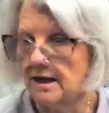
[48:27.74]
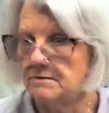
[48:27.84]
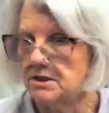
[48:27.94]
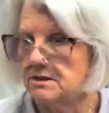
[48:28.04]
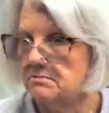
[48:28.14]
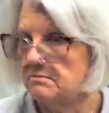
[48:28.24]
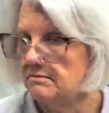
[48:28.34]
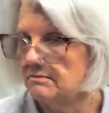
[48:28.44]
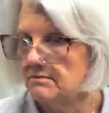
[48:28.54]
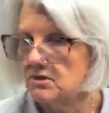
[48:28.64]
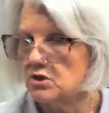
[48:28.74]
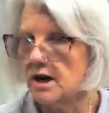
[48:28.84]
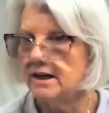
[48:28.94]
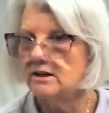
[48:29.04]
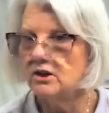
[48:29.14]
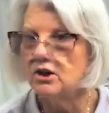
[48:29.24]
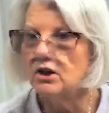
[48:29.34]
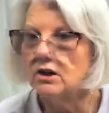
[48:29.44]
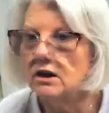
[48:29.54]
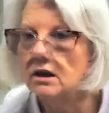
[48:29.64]
I'm just trying to
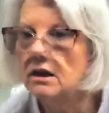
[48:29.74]
learn.